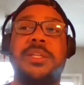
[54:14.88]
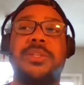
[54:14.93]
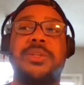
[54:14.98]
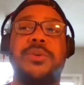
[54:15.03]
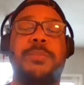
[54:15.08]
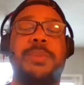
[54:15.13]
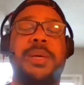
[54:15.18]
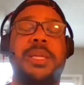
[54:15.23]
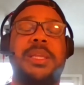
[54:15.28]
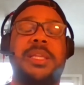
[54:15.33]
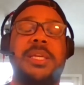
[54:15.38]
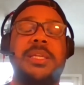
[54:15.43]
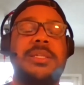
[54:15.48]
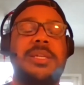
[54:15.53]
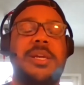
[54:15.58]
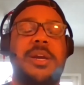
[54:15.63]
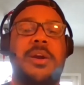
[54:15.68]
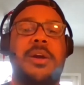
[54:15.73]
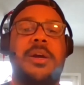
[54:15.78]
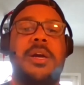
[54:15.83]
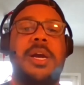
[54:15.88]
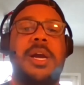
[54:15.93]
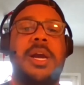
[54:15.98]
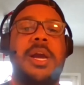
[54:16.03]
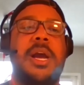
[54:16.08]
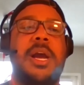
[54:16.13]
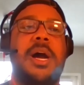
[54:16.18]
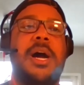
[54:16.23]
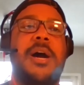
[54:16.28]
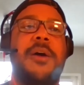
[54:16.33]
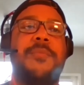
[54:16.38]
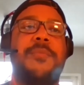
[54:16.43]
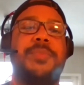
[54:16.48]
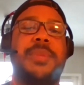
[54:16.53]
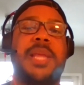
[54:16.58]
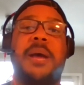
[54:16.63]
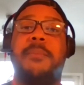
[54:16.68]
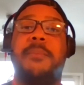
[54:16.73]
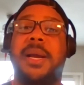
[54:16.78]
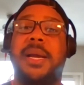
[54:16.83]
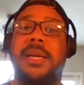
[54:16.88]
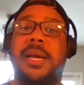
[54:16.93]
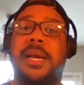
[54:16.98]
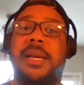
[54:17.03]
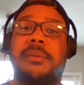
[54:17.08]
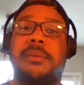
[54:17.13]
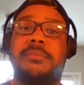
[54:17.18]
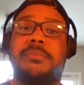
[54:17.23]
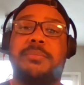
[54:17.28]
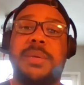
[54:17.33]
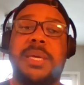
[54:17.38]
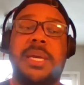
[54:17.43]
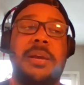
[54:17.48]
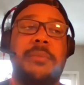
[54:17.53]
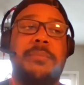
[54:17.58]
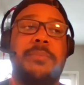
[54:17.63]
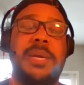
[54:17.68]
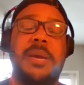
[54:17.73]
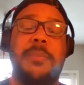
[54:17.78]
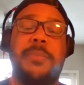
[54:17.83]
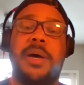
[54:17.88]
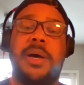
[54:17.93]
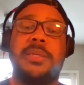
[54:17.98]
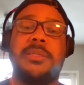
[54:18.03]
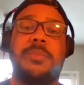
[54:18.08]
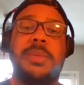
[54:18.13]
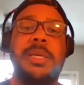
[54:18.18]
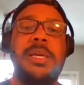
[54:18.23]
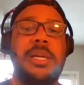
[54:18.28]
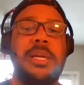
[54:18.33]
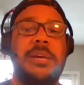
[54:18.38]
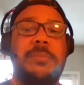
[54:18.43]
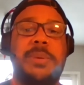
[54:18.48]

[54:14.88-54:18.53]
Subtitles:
So, but this year, that might not be a possibility.